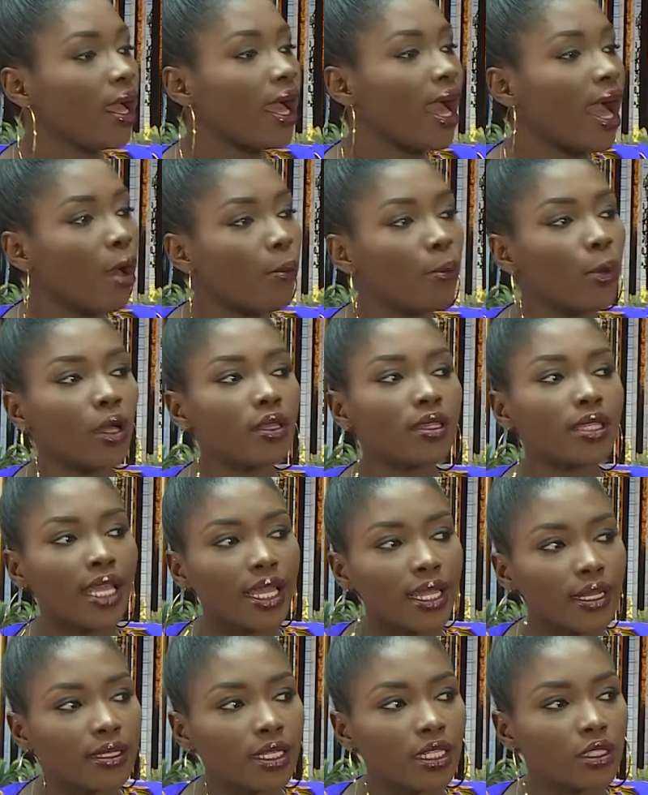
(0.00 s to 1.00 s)
How about
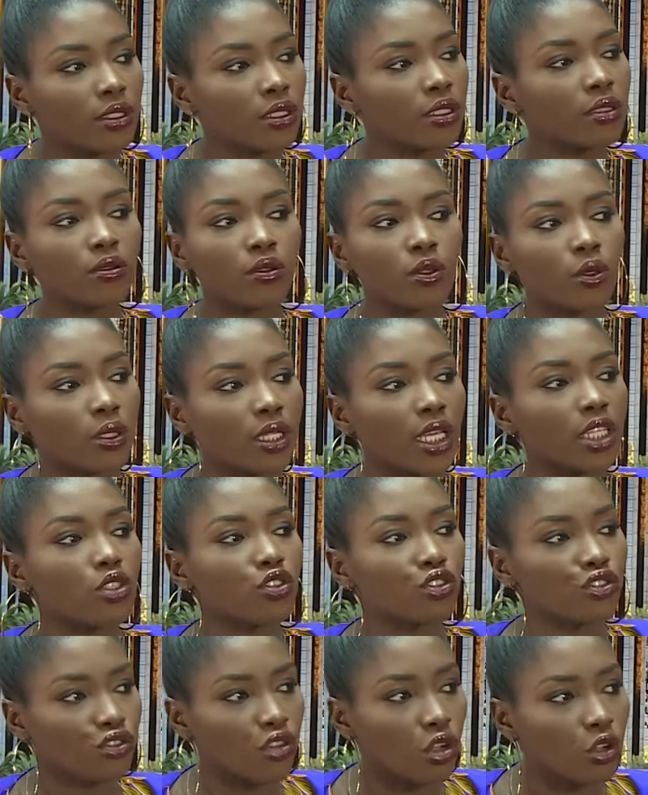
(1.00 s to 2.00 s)
then? They didn't know that you
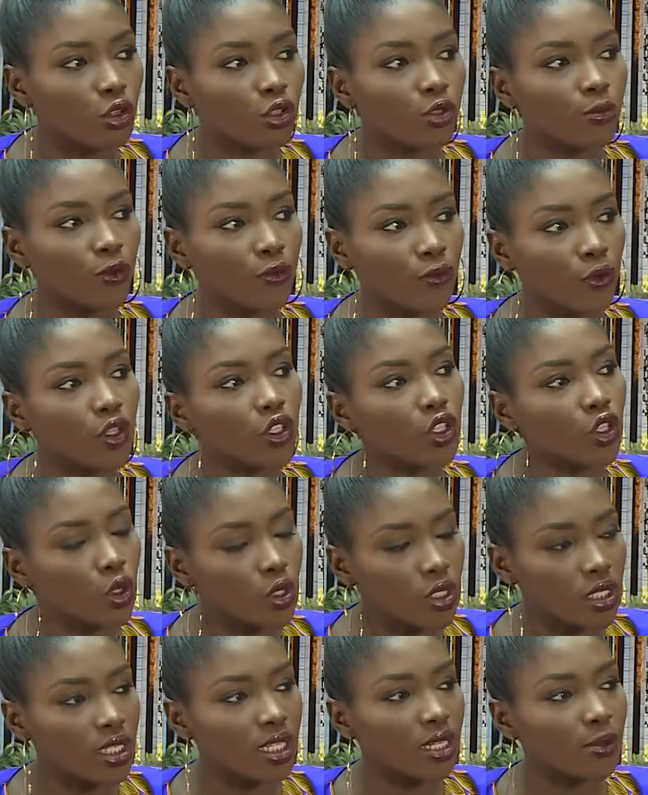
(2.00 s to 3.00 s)
struggled before you
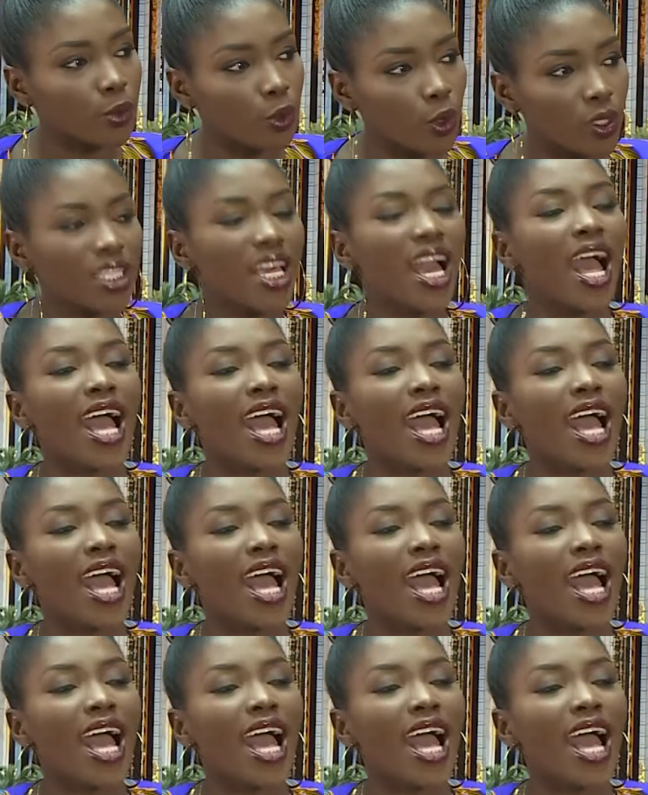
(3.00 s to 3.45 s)
got to that point.